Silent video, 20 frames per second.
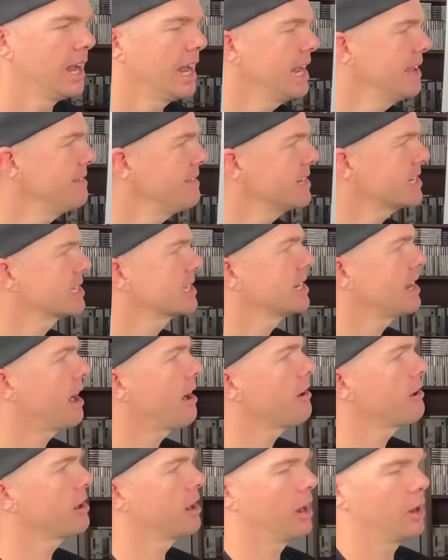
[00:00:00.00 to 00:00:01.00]
in this
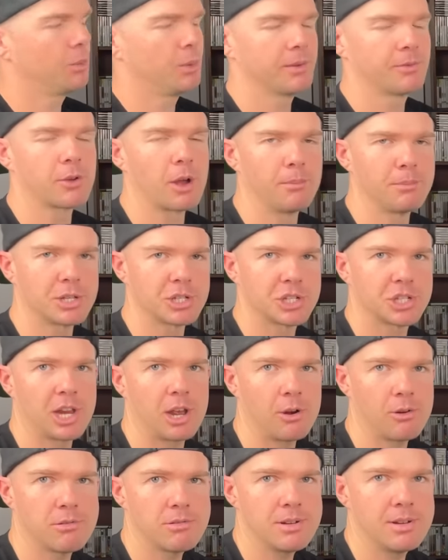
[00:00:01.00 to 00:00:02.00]
scenario, we've got
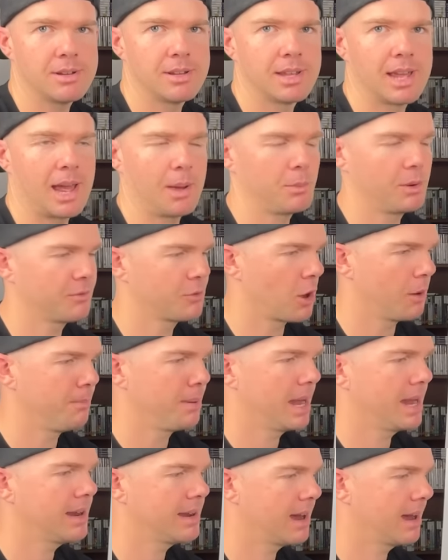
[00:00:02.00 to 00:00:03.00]
Michelle and we've
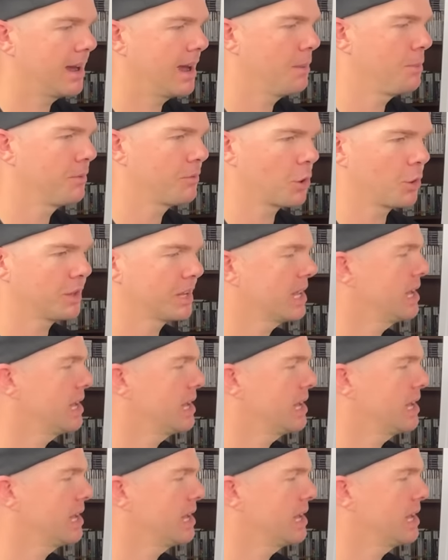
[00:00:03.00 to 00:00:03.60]
got Peter and we've got the